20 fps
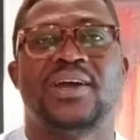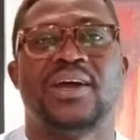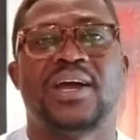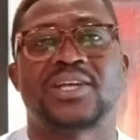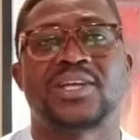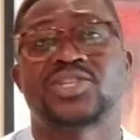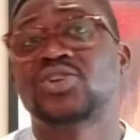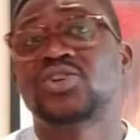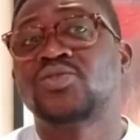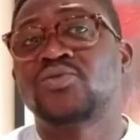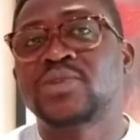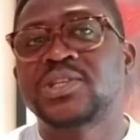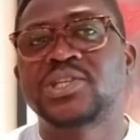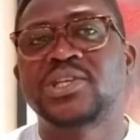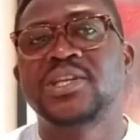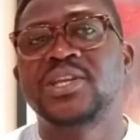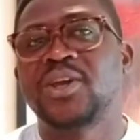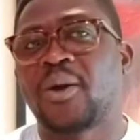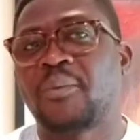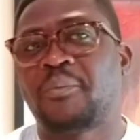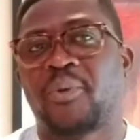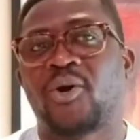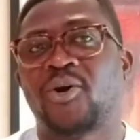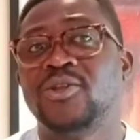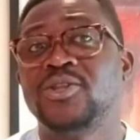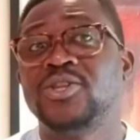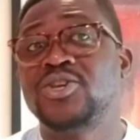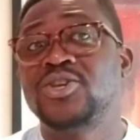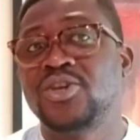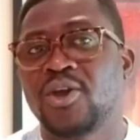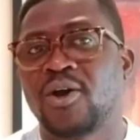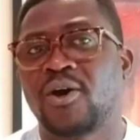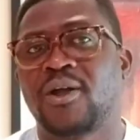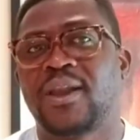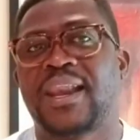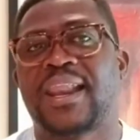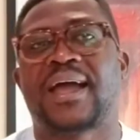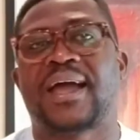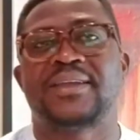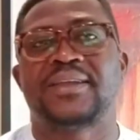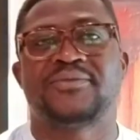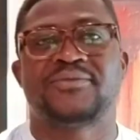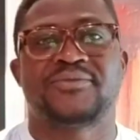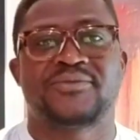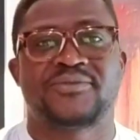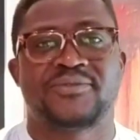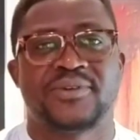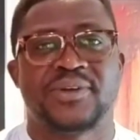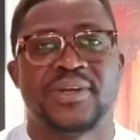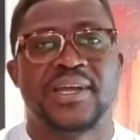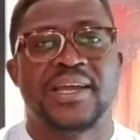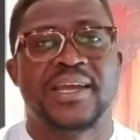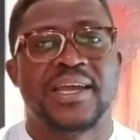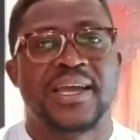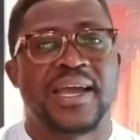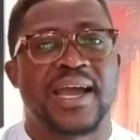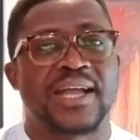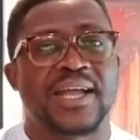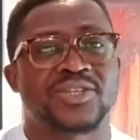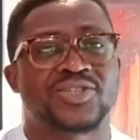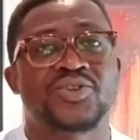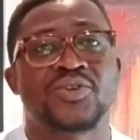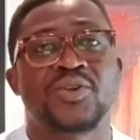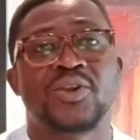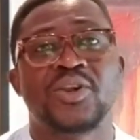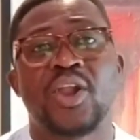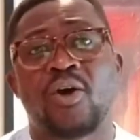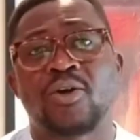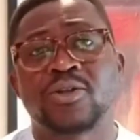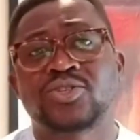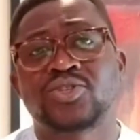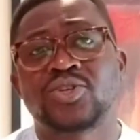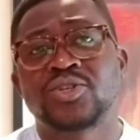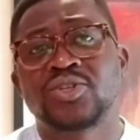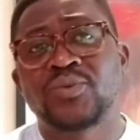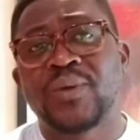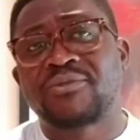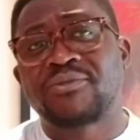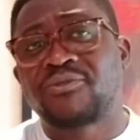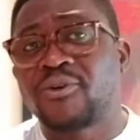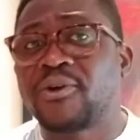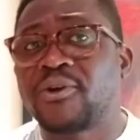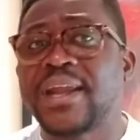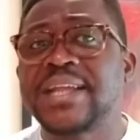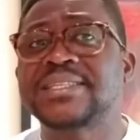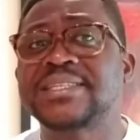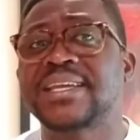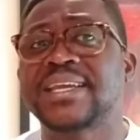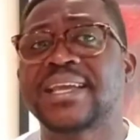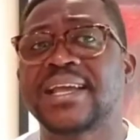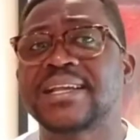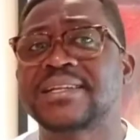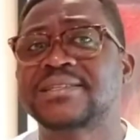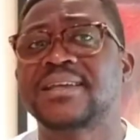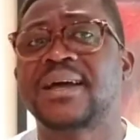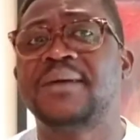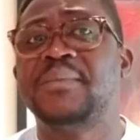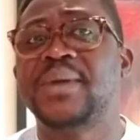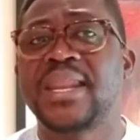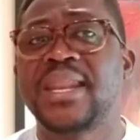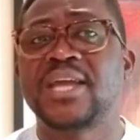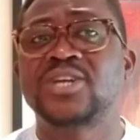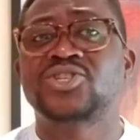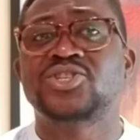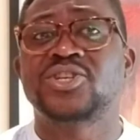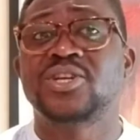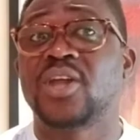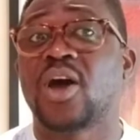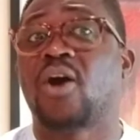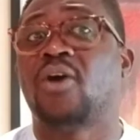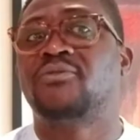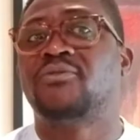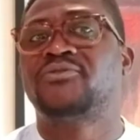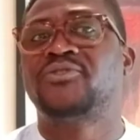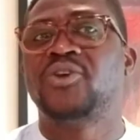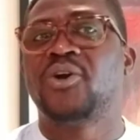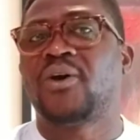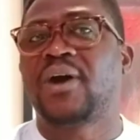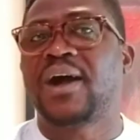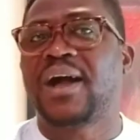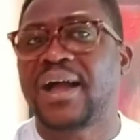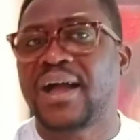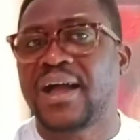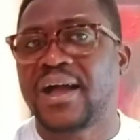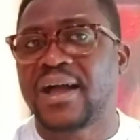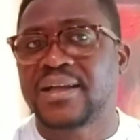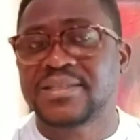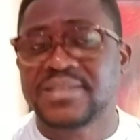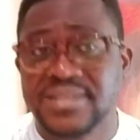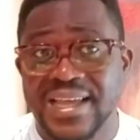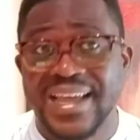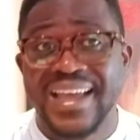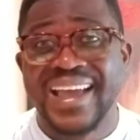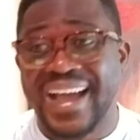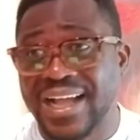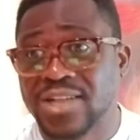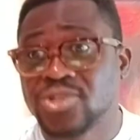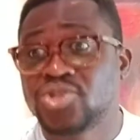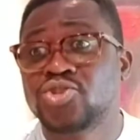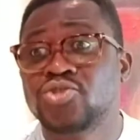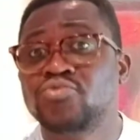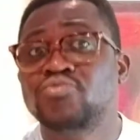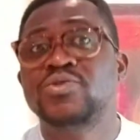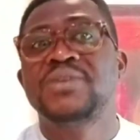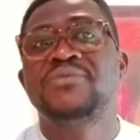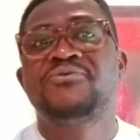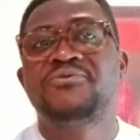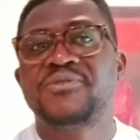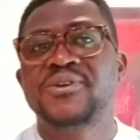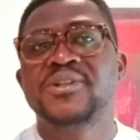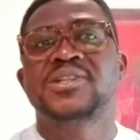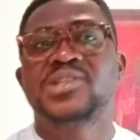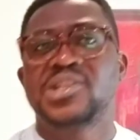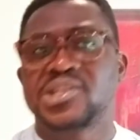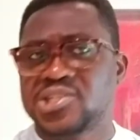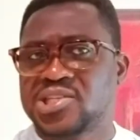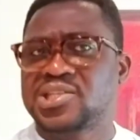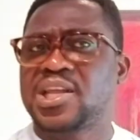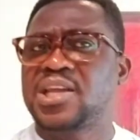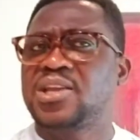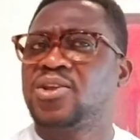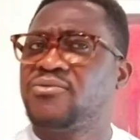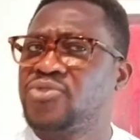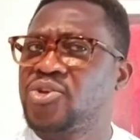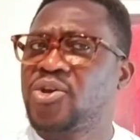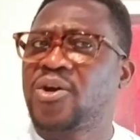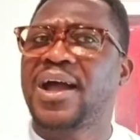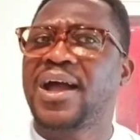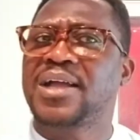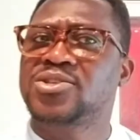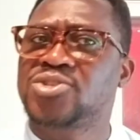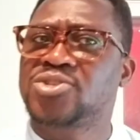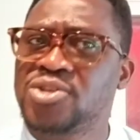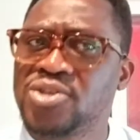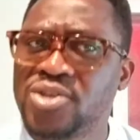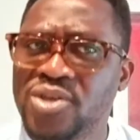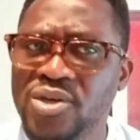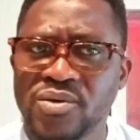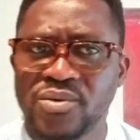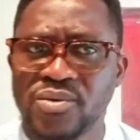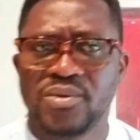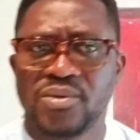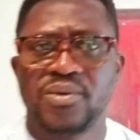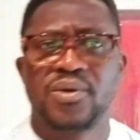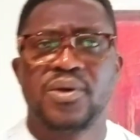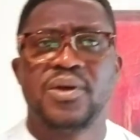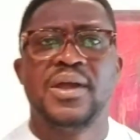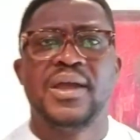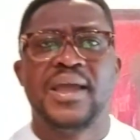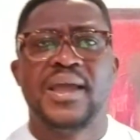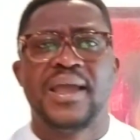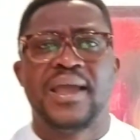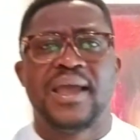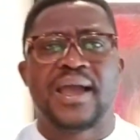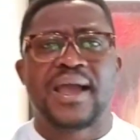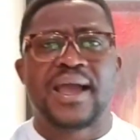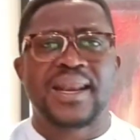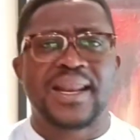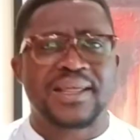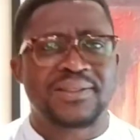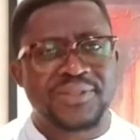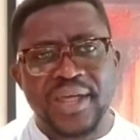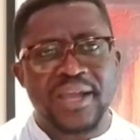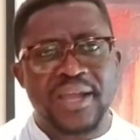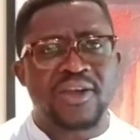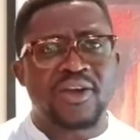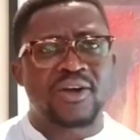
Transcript: a scrutiny upon your life and to Lord to do a forensic examination of your heart and to reveal the state of your heart to you. And I thank